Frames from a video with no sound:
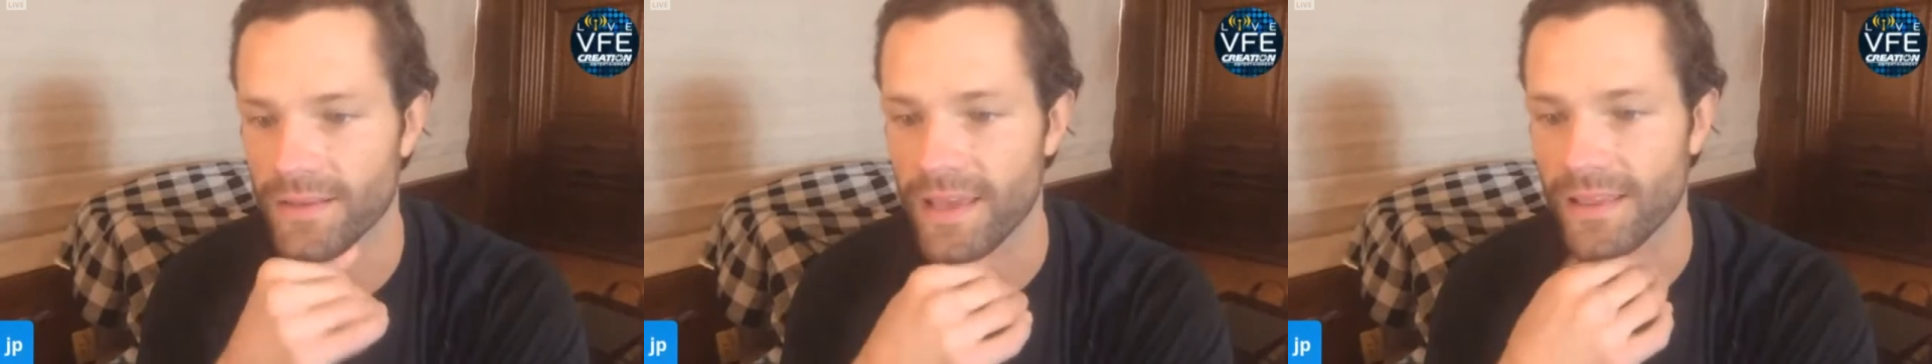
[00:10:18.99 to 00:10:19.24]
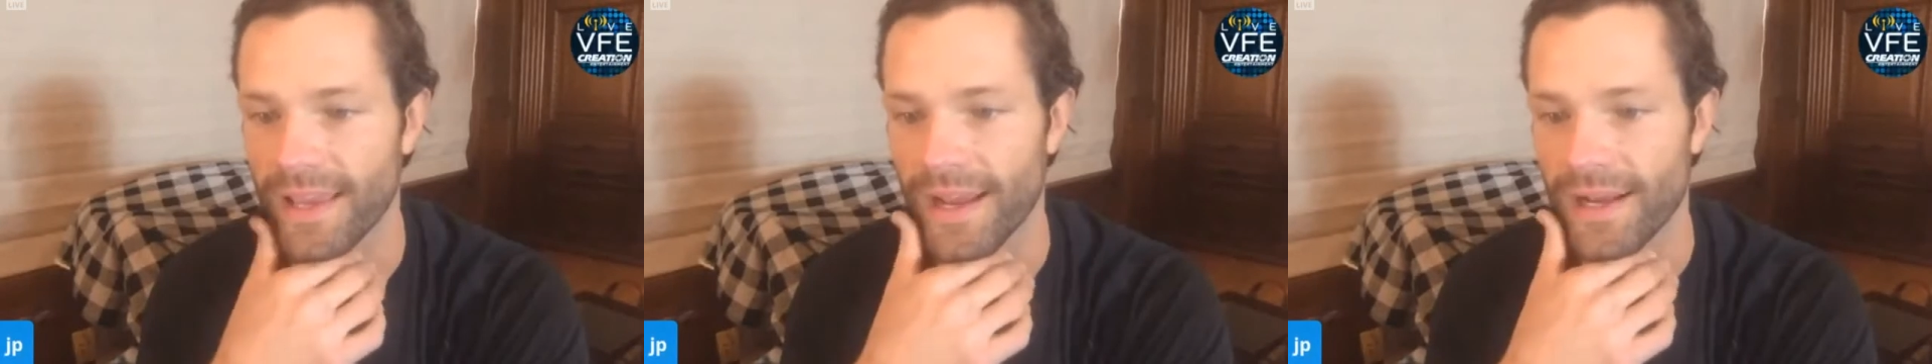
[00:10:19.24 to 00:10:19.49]

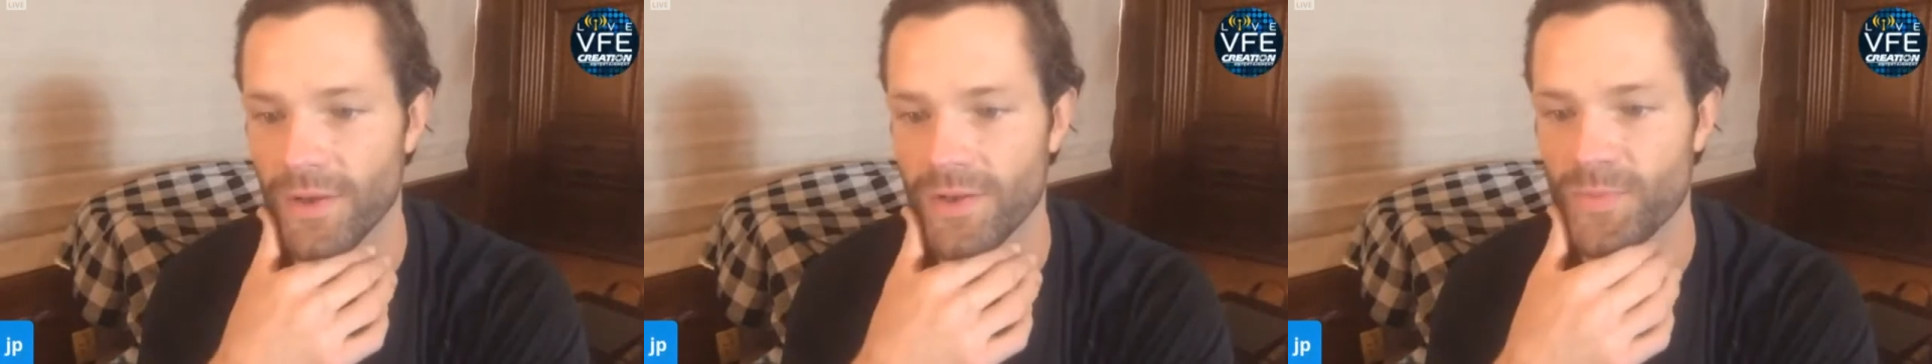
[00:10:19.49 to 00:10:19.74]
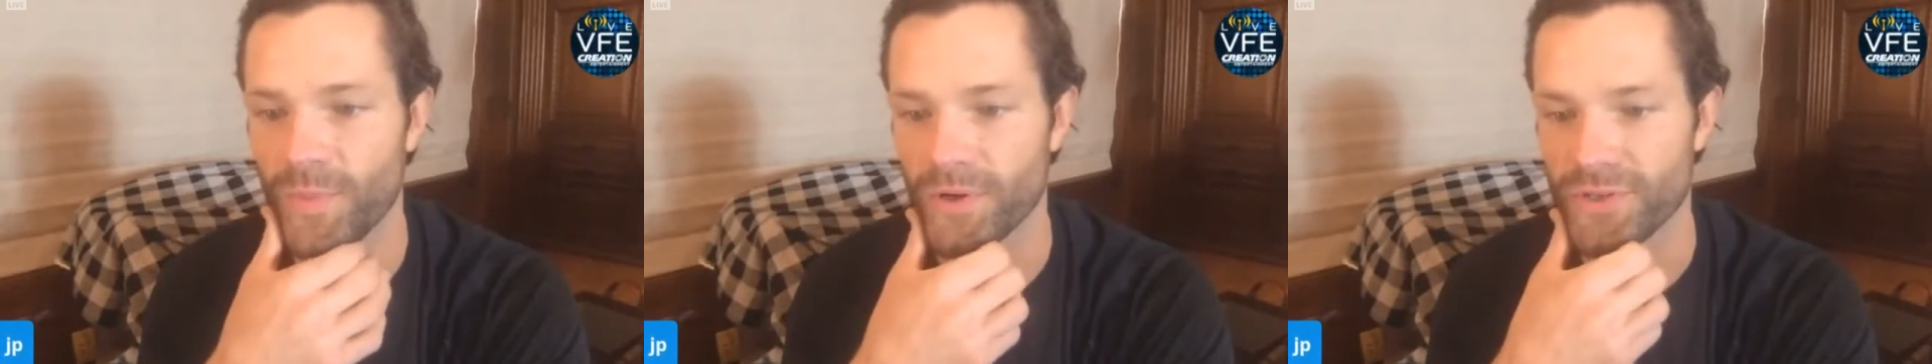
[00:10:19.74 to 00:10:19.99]
Deathly
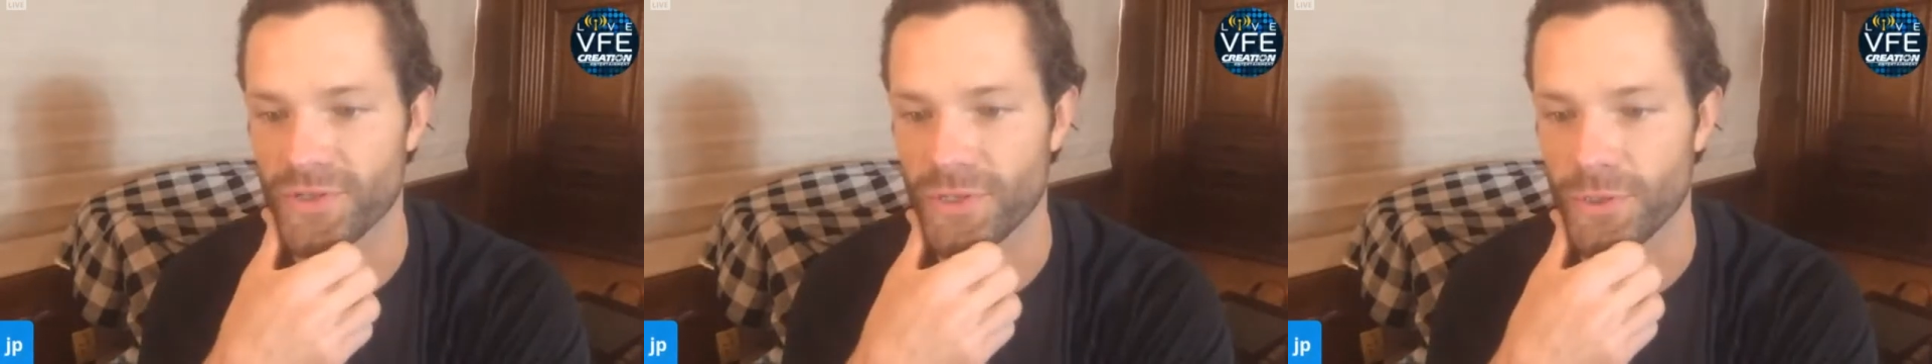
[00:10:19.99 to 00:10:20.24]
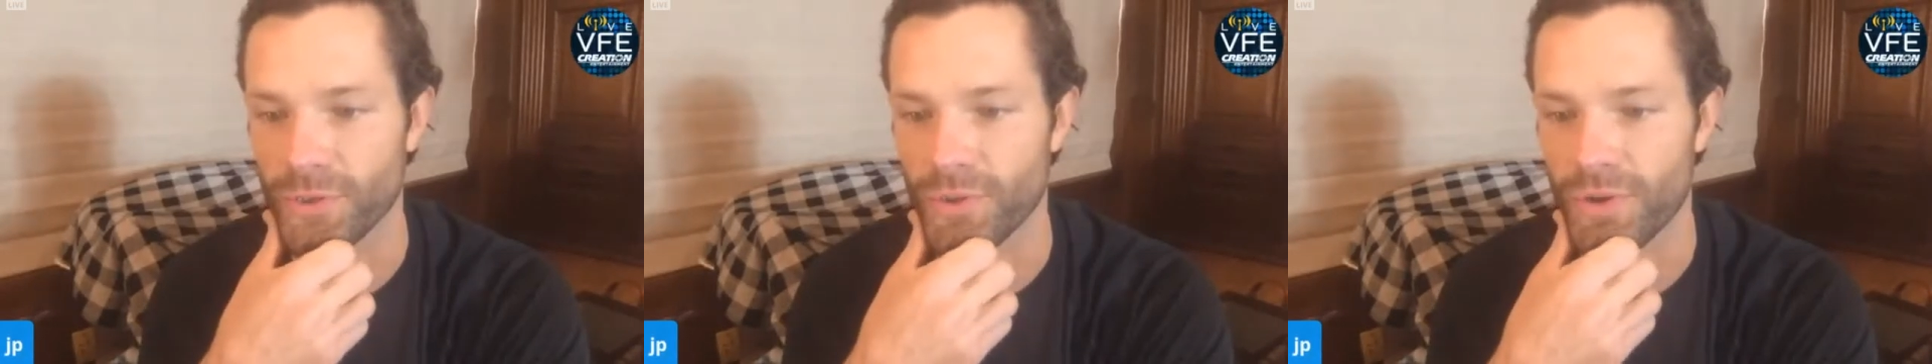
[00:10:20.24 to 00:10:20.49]
Hallows Part
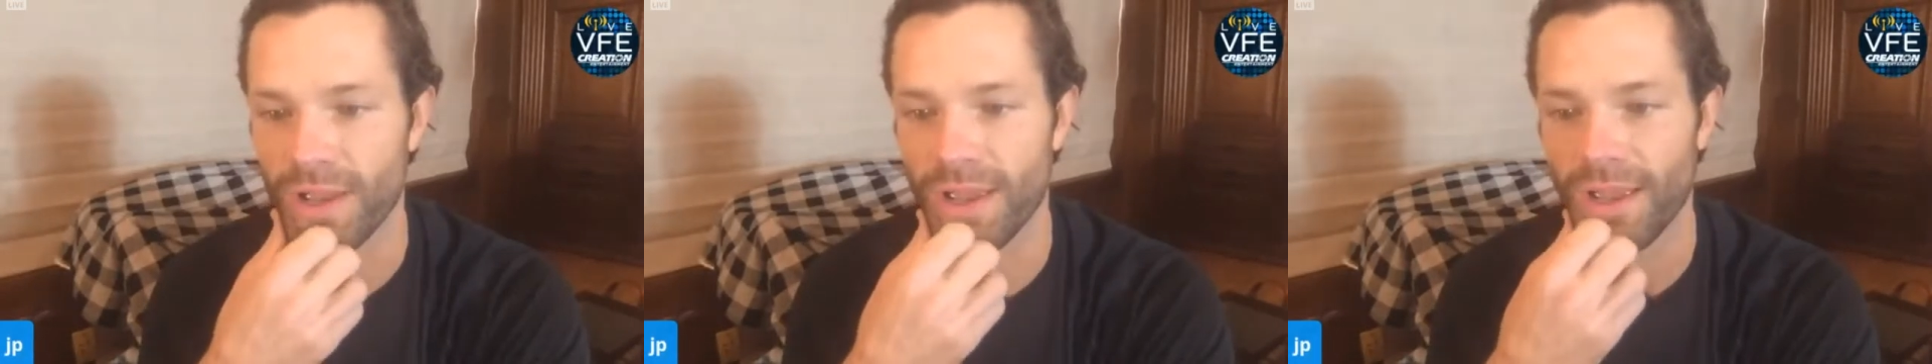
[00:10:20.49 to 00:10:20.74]
2